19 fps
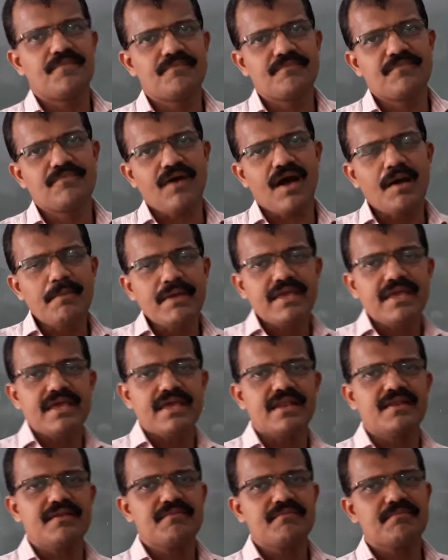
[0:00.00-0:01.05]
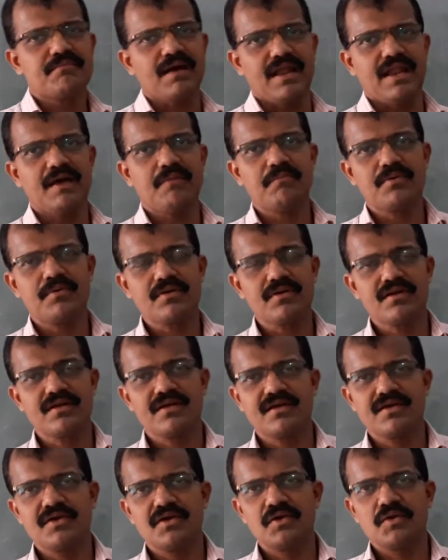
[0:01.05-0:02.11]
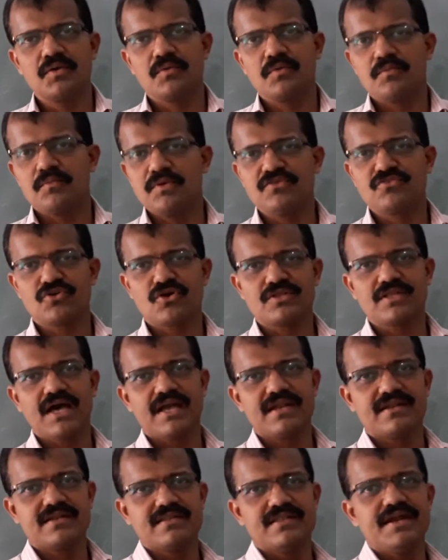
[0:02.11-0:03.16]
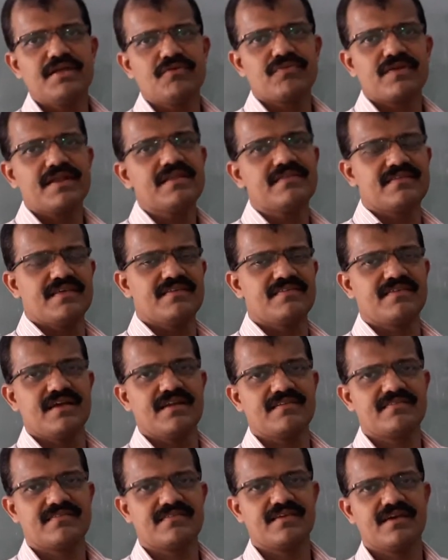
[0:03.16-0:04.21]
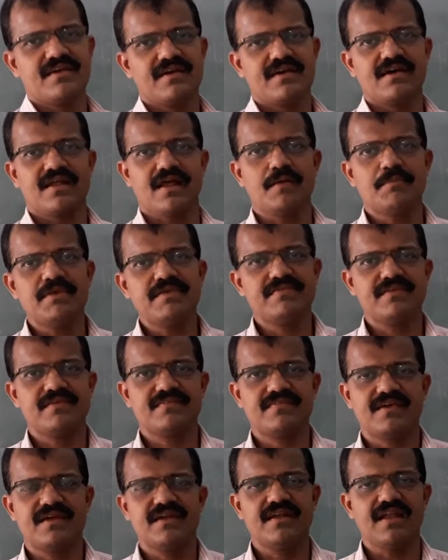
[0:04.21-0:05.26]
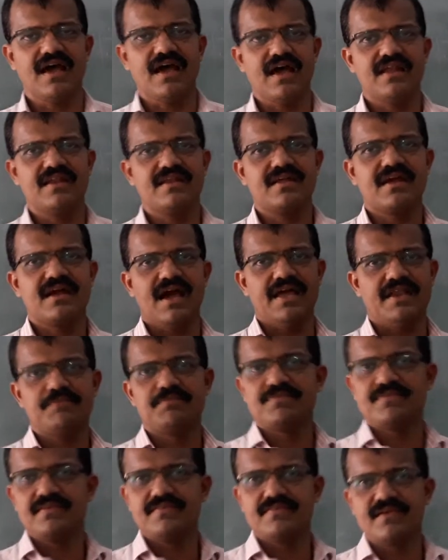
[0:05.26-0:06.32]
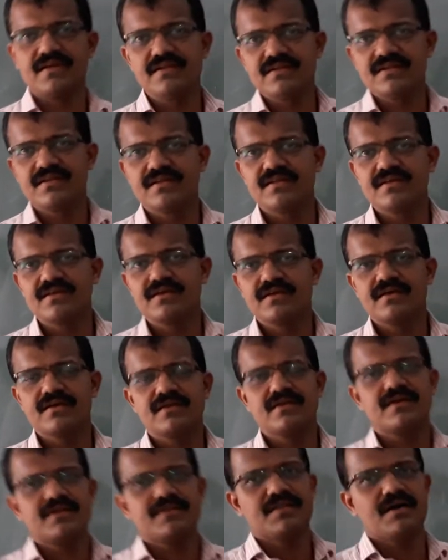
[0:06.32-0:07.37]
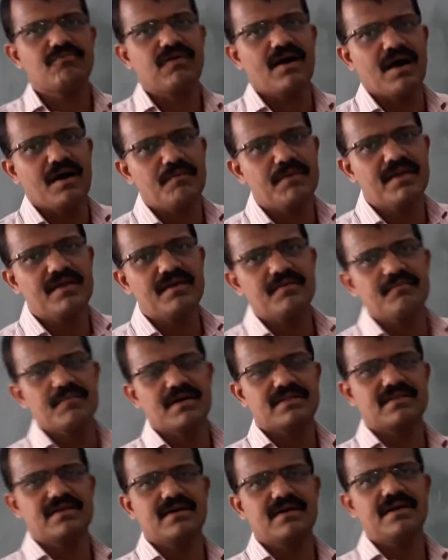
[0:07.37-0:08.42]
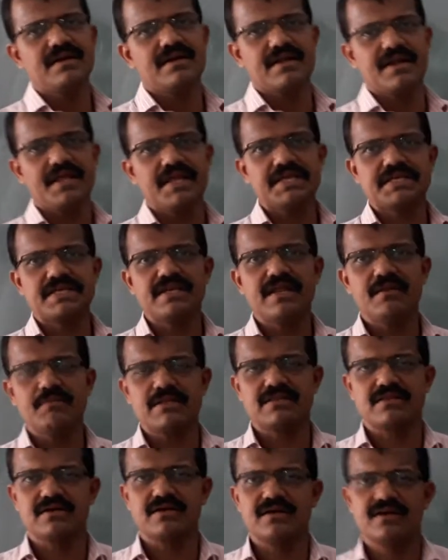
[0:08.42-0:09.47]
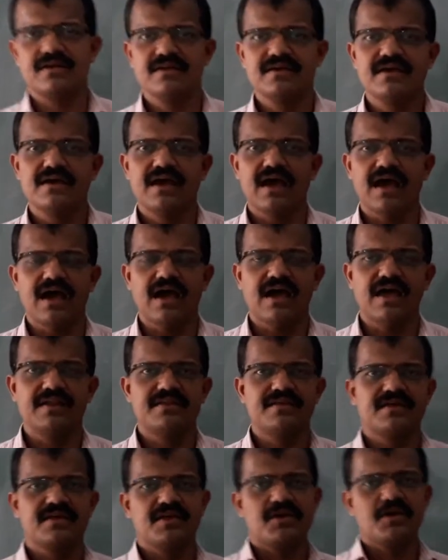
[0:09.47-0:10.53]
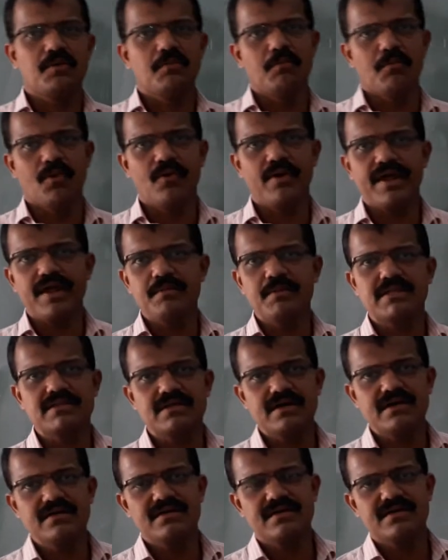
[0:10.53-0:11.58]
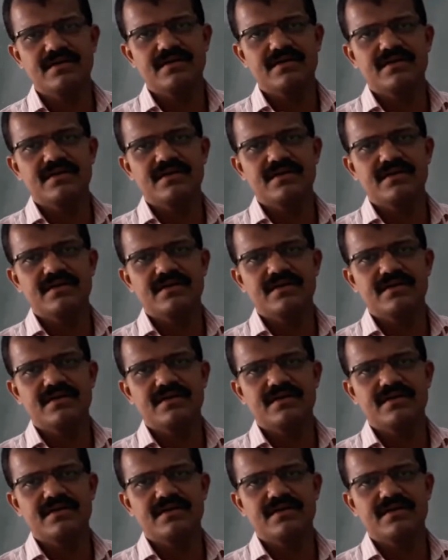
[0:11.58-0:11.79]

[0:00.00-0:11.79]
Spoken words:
farming in Palampur, we saw that the different seasons, Rabi season and Kharif season, the farming method, traditional method and modern method.